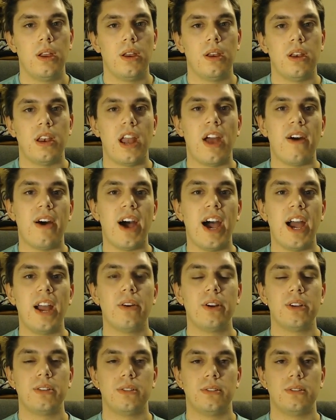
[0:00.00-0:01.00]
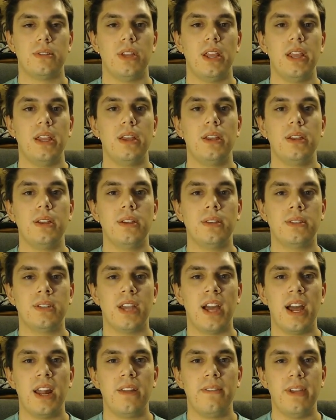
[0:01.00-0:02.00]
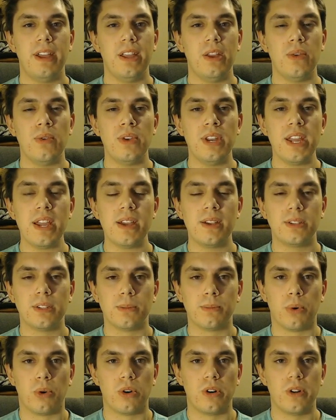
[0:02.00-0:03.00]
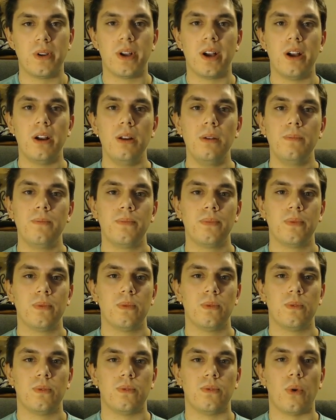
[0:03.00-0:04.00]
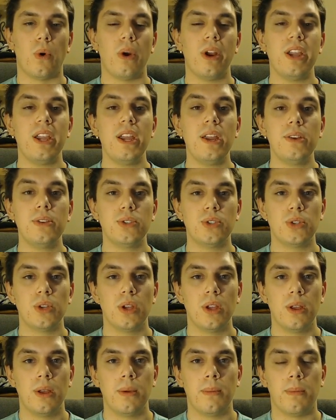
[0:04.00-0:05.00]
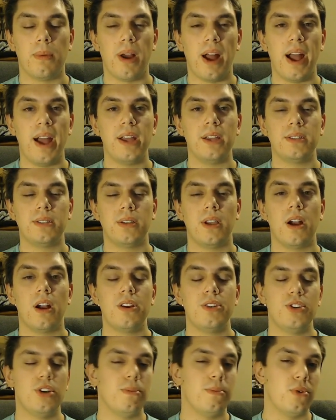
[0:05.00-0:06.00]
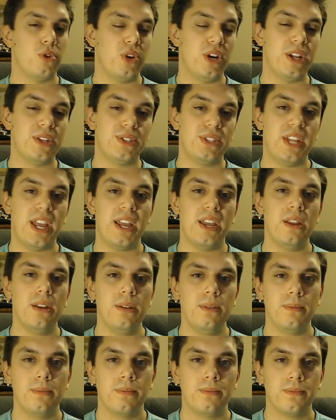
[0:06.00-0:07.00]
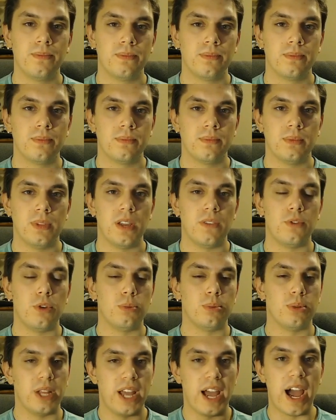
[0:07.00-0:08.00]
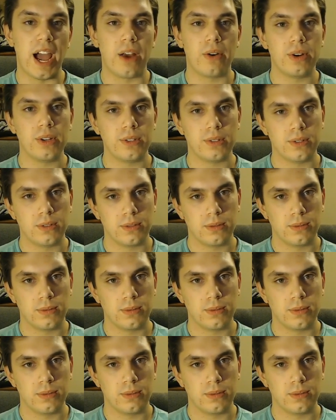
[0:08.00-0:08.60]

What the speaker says: Now, Iris is kind of a unique supporter card. For each prize card your opponent has taken, if you play Iris,